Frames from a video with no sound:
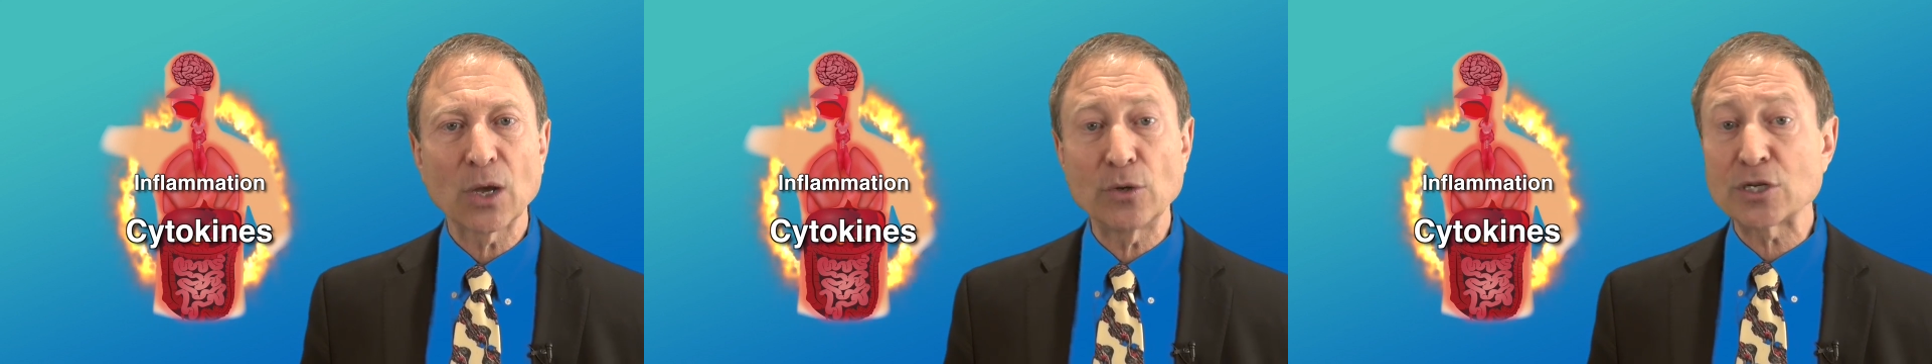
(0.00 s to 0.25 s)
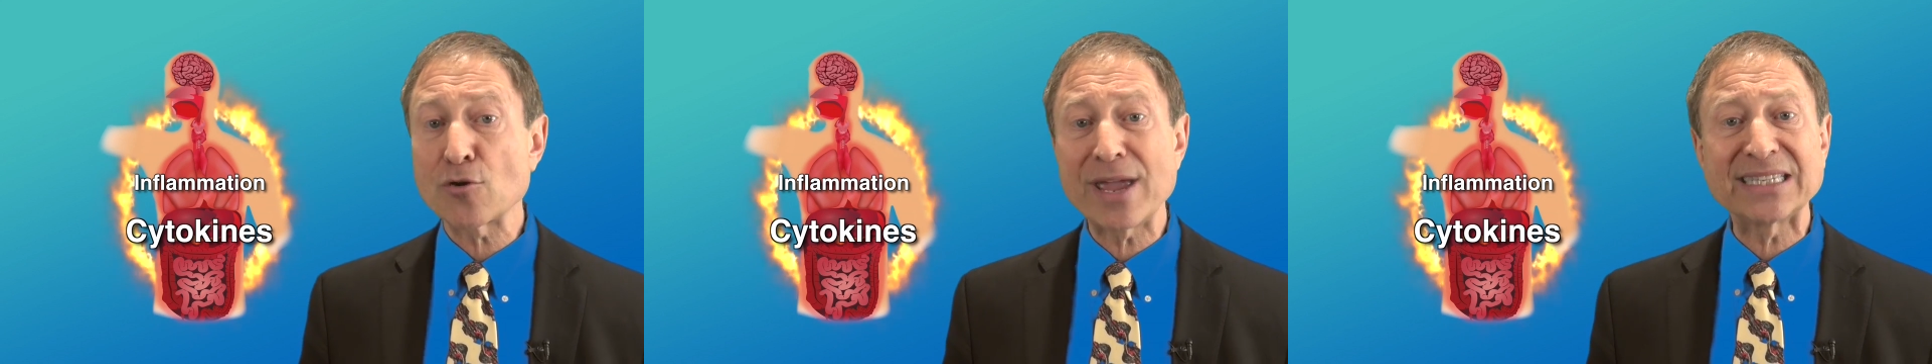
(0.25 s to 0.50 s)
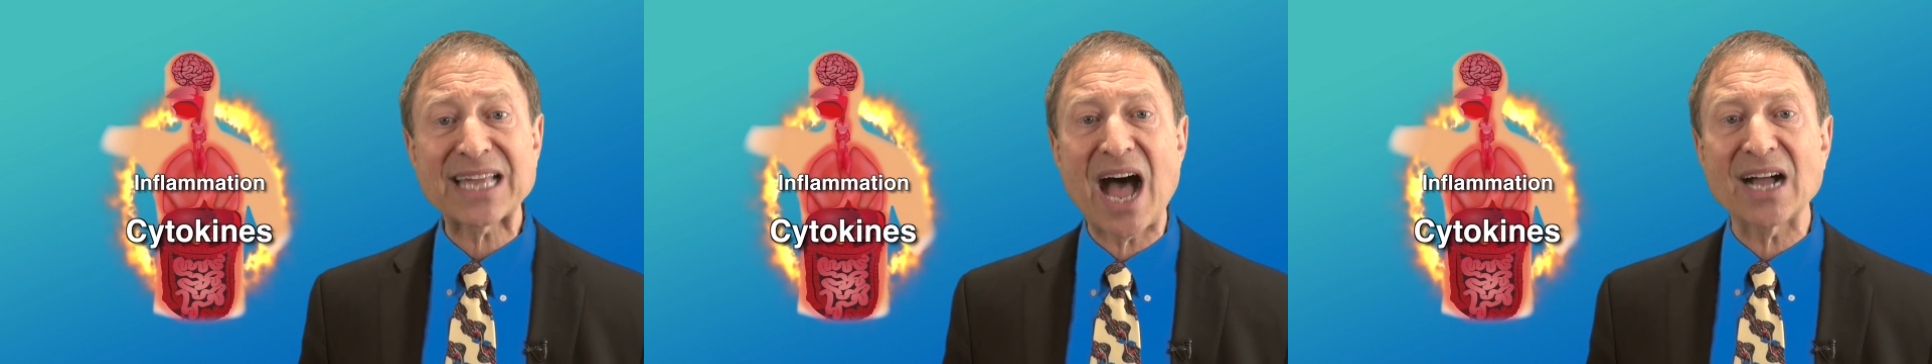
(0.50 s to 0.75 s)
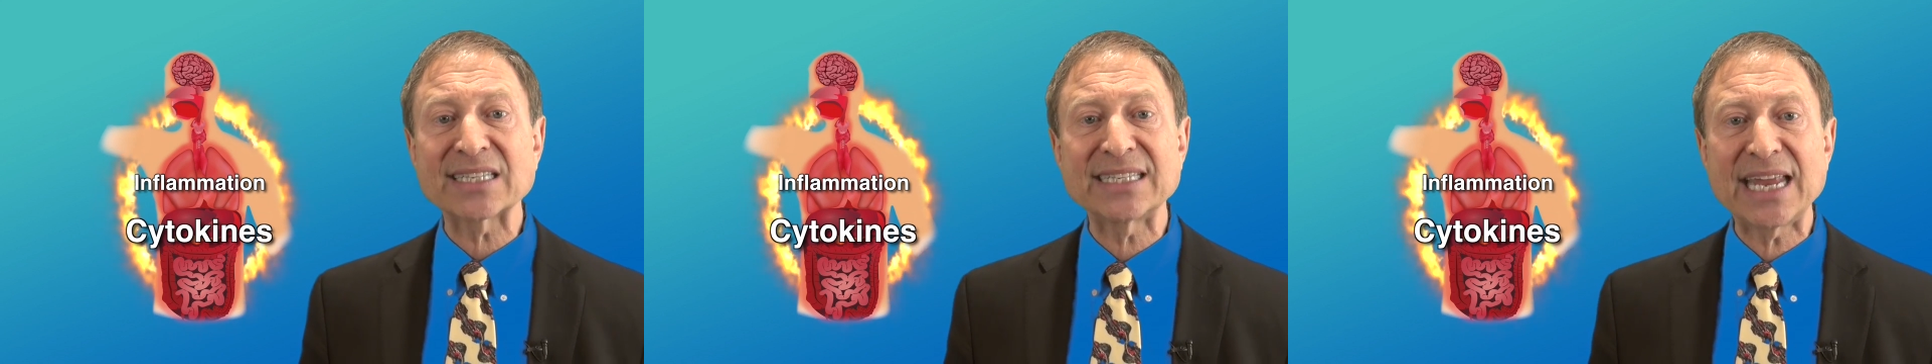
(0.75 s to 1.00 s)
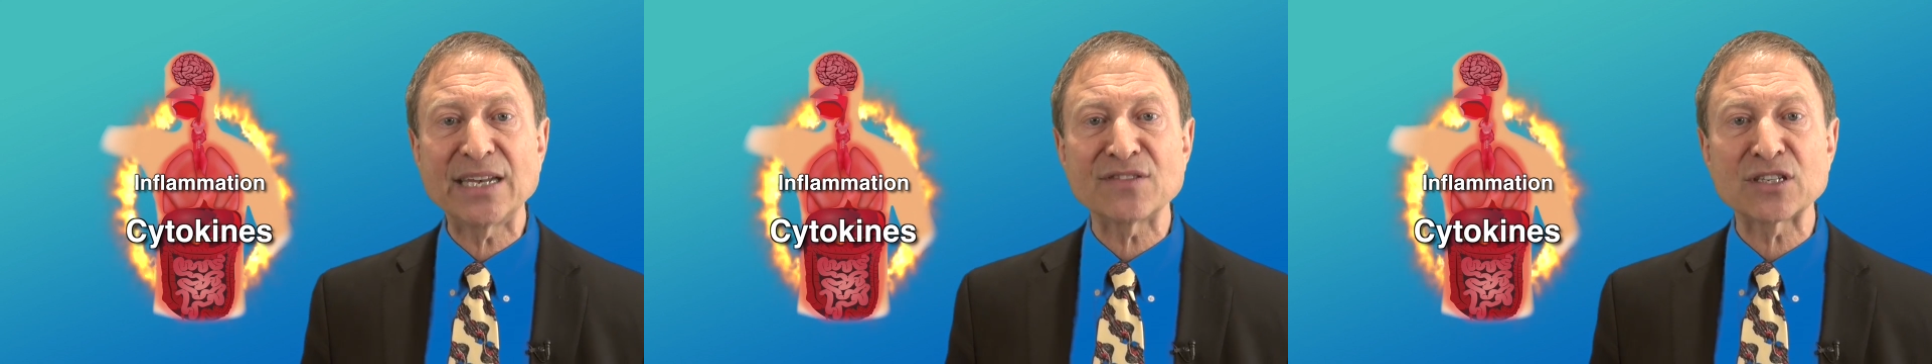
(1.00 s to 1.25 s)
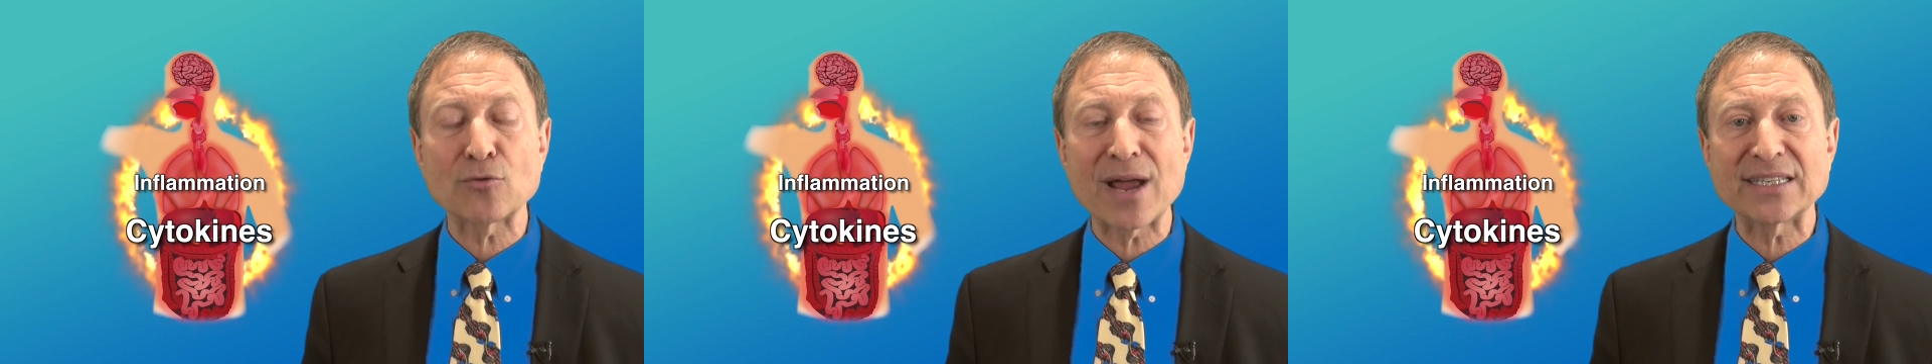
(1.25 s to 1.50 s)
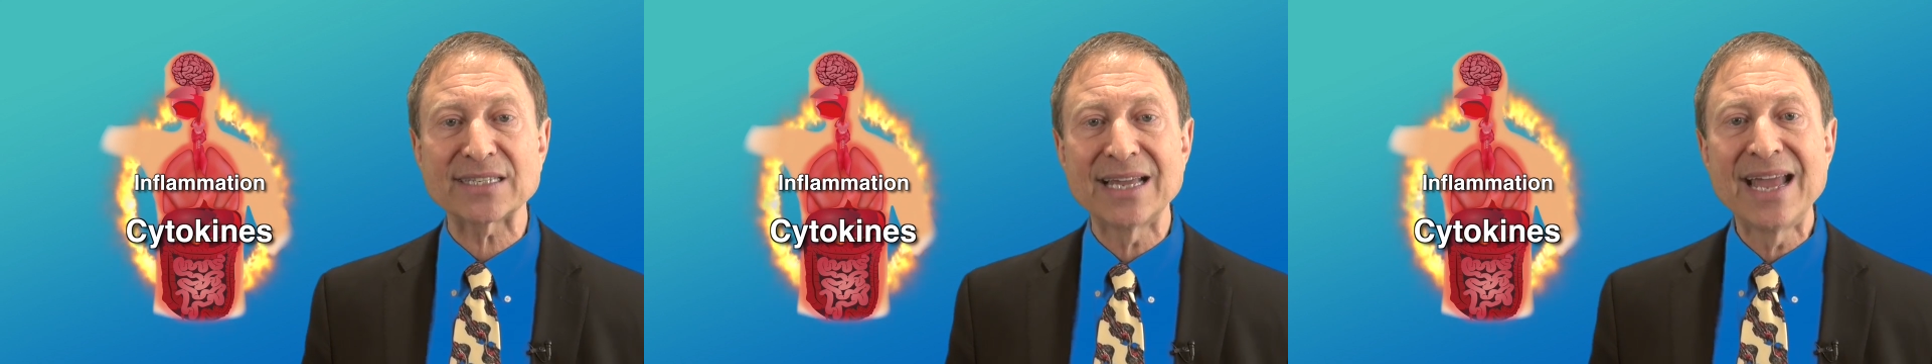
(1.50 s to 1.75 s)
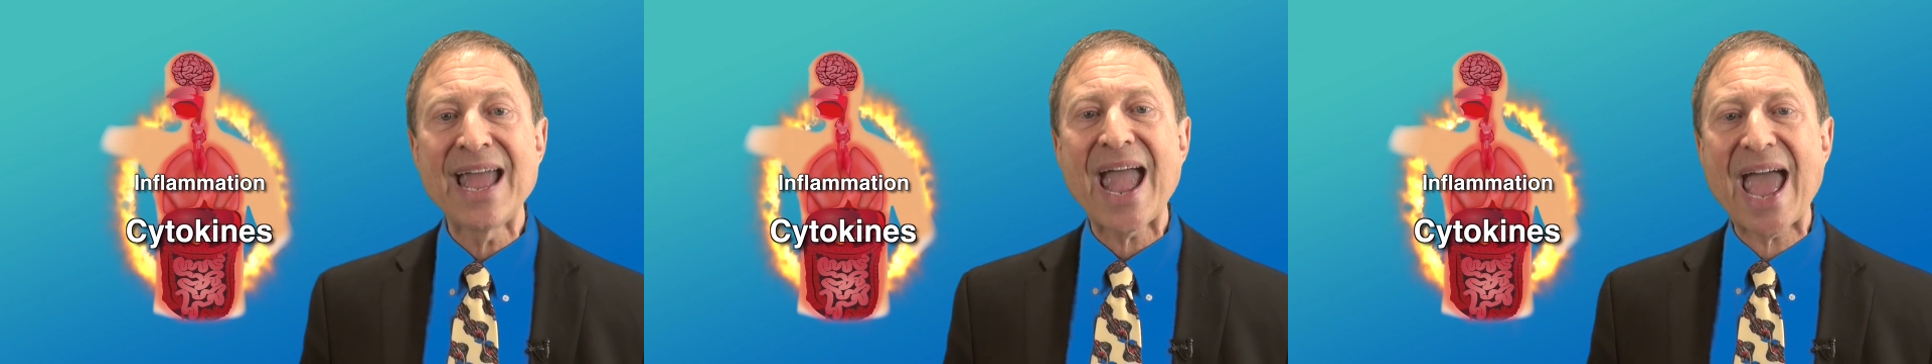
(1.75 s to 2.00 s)
which creates oxidative stress,
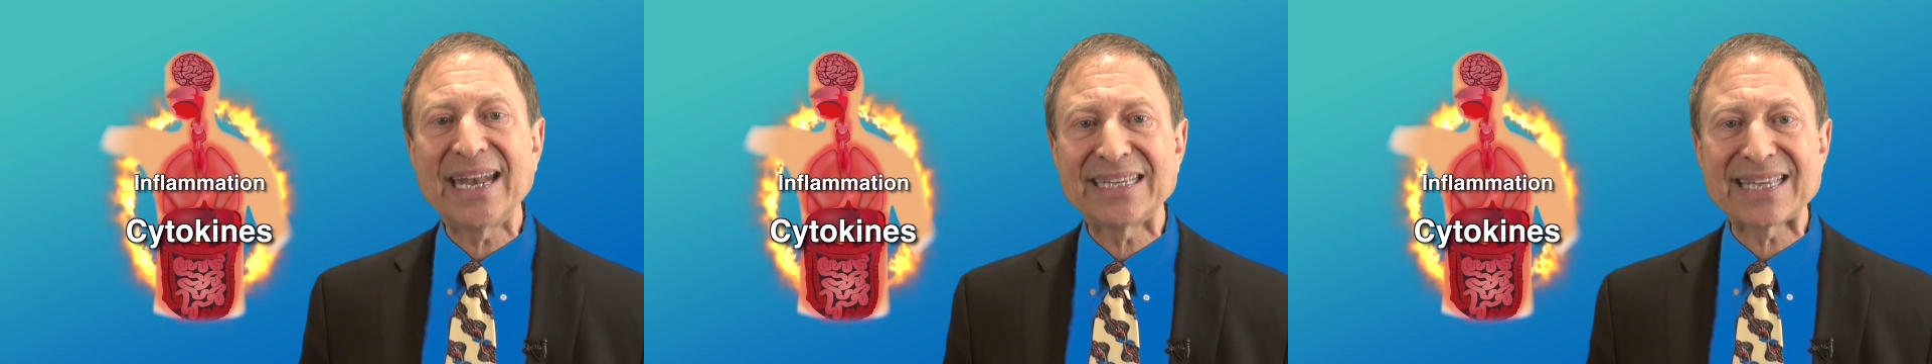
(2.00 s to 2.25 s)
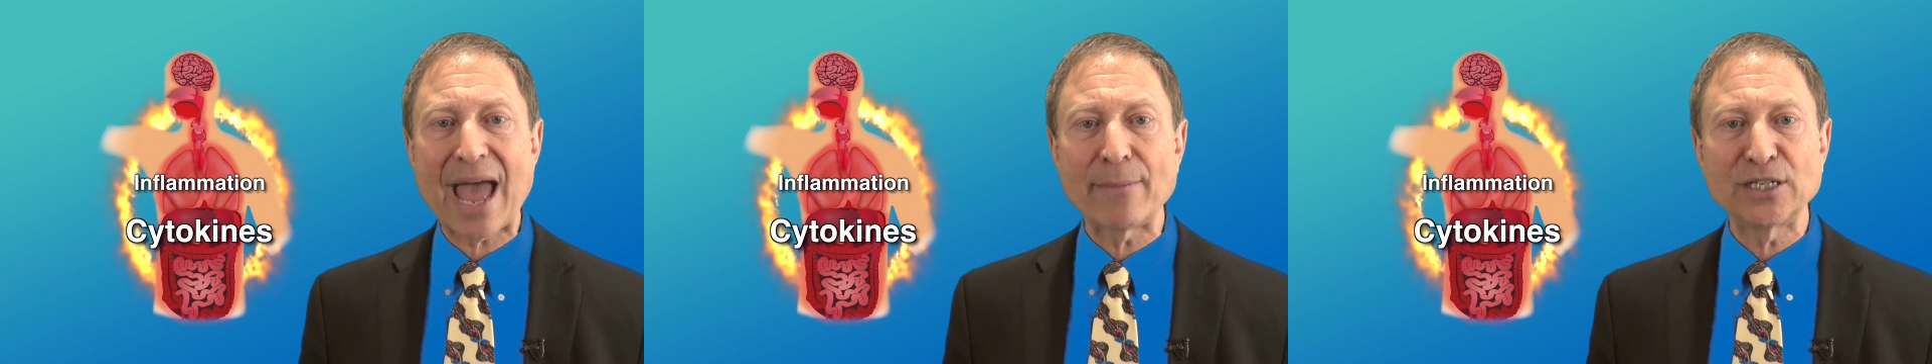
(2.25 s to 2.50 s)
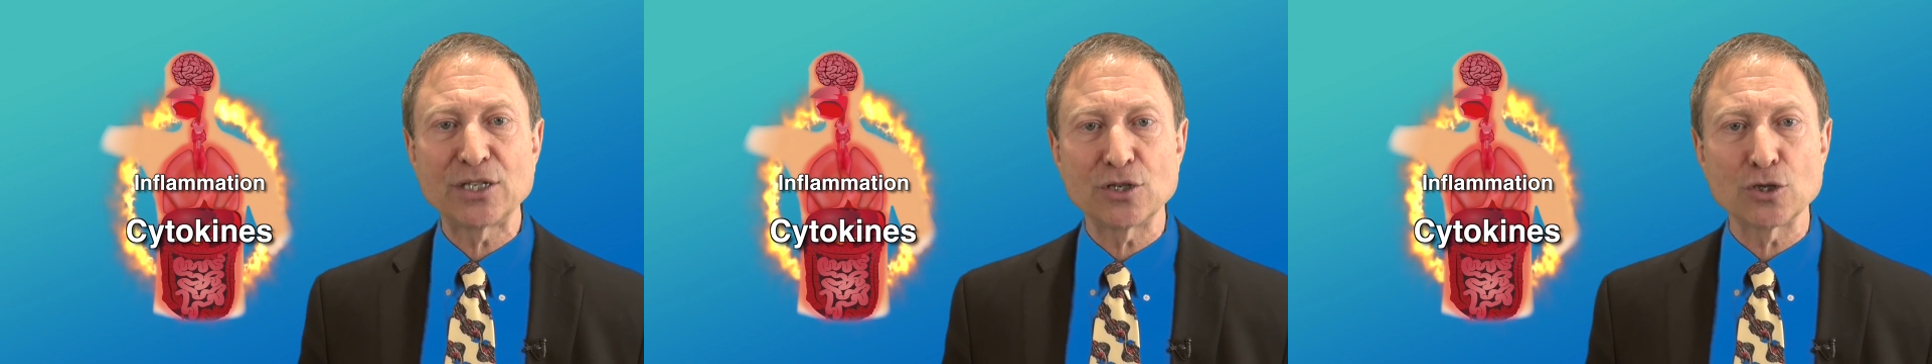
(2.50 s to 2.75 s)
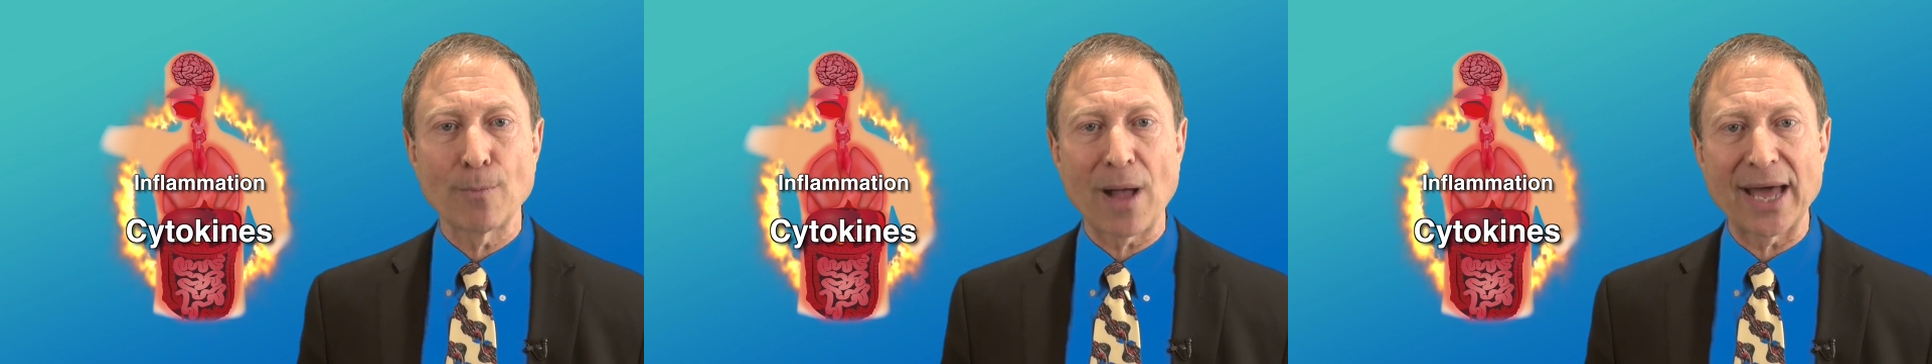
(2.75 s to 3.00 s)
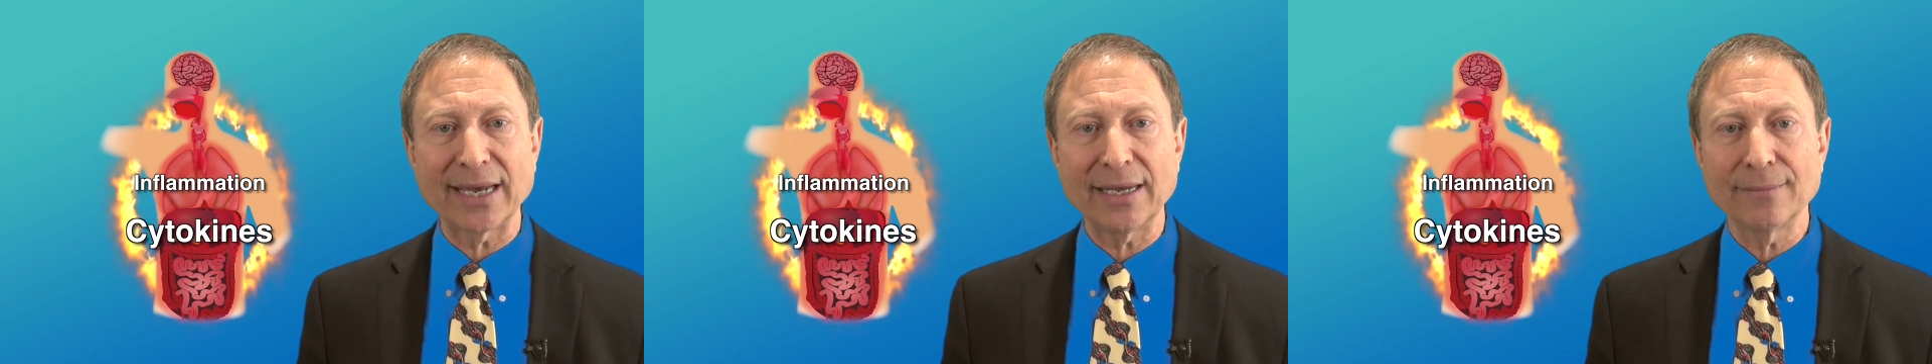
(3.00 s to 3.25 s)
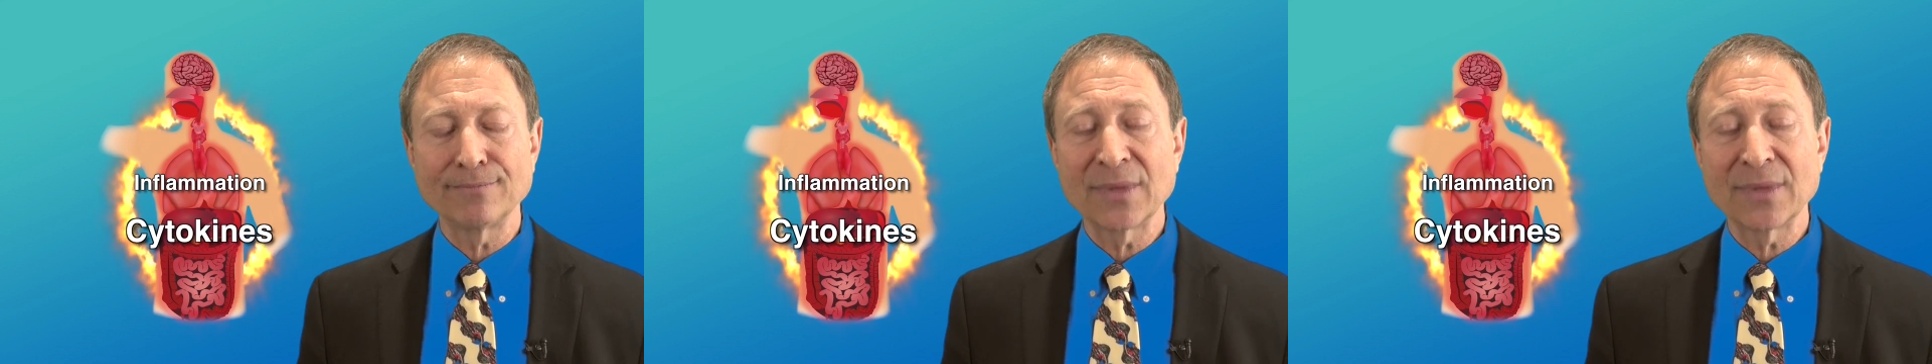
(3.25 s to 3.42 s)
and it damages your body.